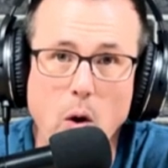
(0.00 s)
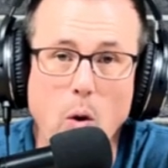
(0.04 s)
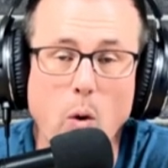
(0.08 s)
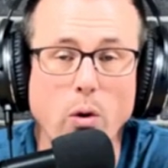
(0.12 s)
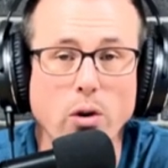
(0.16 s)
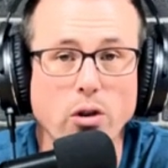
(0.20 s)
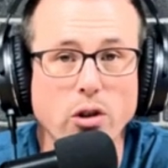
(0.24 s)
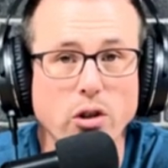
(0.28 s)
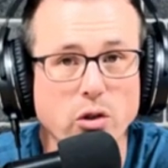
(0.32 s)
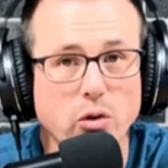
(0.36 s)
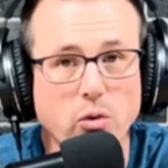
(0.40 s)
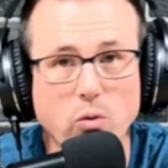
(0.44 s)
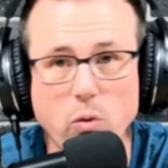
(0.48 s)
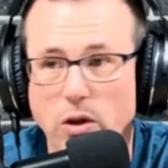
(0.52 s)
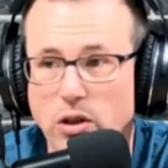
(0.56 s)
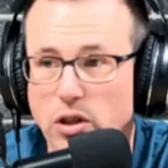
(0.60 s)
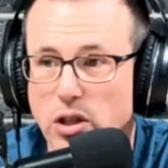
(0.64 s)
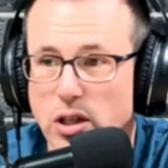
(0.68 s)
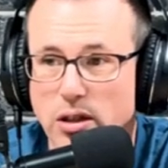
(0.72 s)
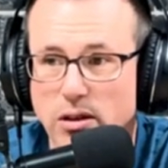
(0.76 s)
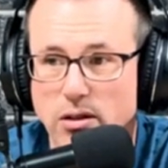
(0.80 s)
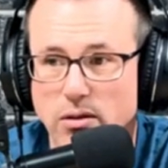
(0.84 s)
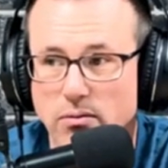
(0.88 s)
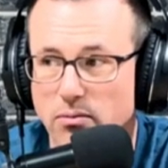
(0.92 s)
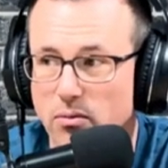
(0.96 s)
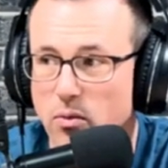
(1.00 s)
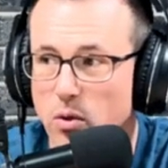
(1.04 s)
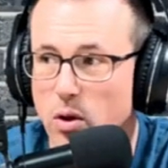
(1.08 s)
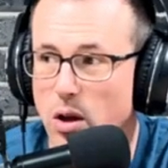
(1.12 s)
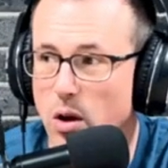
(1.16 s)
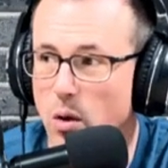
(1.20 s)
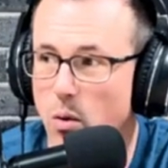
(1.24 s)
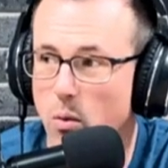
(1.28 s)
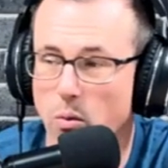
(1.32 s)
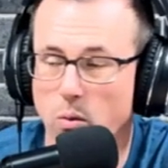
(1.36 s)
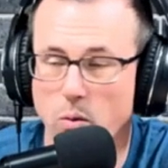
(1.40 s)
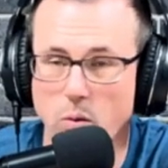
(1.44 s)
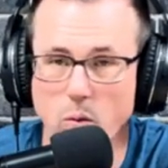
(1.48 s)
or switching, you
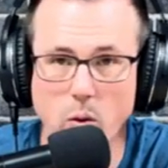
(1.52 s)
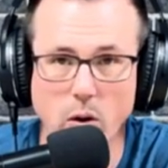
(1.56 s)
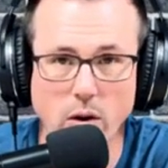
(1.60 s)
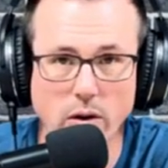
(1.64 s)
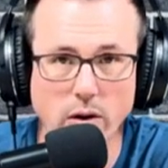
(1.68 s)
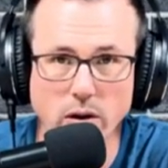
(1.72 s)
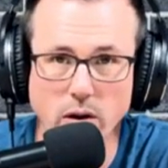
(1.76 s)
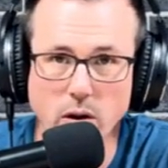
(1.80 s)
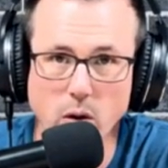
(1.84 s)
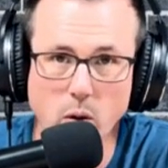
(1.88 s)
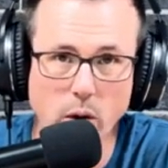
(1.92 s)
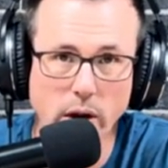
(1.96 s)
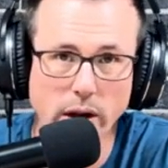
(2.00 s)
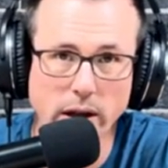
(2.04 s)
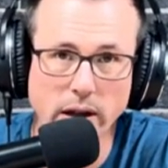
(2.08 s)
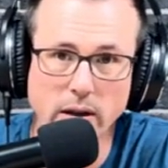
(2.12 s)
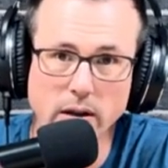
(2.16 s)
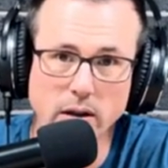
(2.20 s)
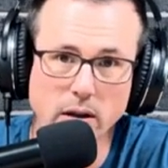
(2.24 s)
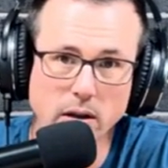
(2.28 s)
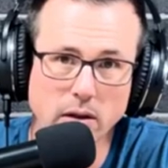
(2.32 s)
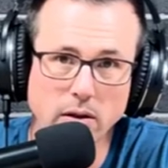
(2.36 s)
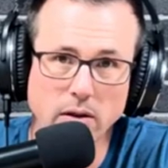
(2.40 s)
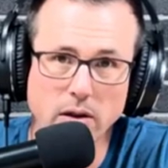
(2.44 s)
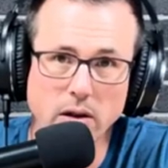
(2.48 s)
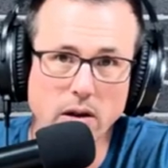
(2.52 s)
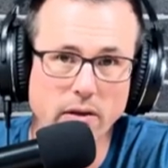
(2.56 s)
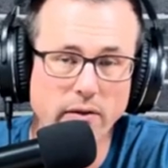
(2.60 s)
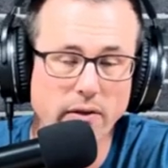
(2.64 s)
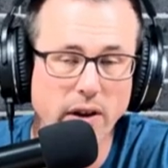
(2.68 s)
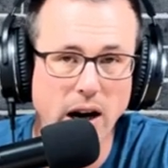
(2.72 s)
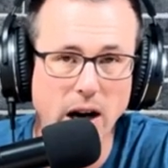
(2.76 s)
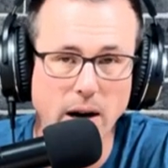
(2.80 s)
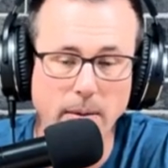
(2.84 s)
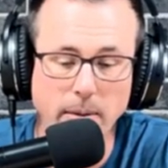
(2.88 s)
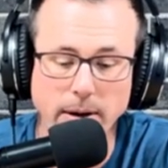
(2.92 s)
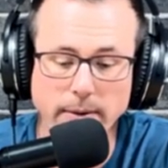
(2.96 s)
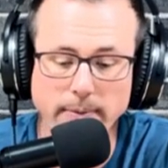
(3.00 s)
know, where they're going or their
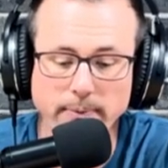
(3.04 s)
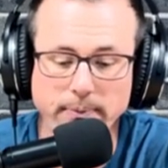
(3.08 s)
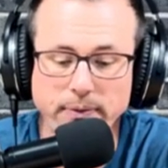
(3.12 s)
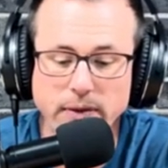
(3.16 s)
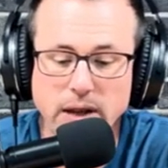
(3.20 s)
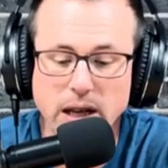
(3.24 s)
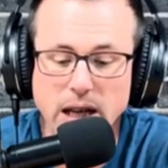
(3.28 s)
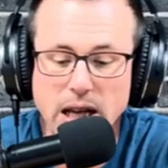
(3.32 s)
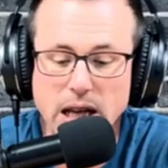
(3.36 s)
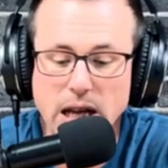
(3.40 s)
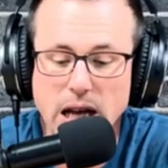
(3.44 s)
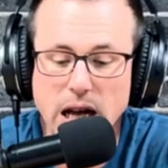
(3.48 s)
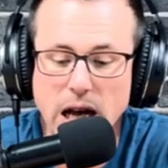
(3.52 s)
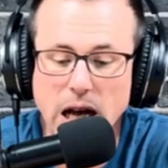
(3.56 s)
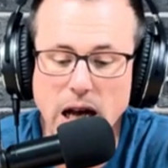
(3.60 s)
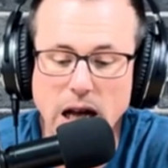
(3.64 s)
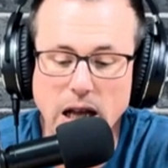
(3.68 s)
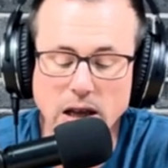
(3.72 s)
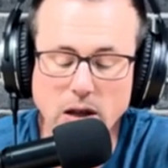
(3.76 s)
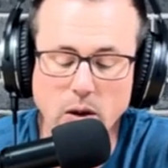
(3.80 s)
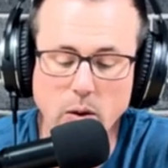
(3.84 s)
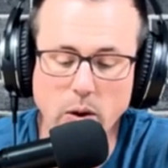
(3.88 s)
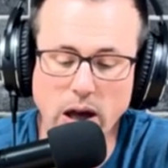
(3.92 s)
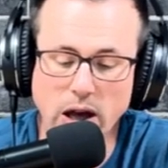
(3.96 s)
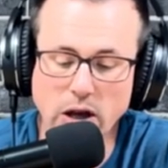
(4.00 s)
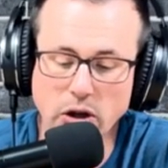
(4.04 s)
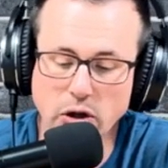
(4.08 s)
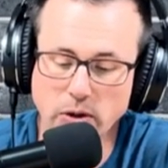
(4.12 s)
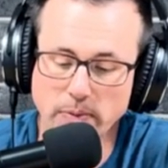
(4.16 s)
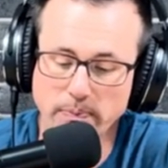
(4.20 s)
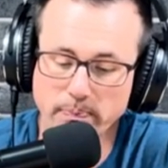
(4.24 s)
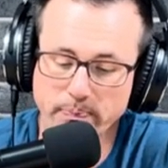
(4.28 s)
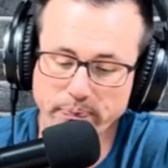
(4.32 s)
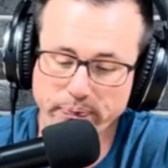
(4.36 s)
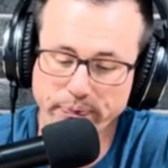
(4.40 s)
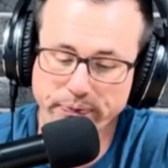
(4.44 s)
environment and uh, location?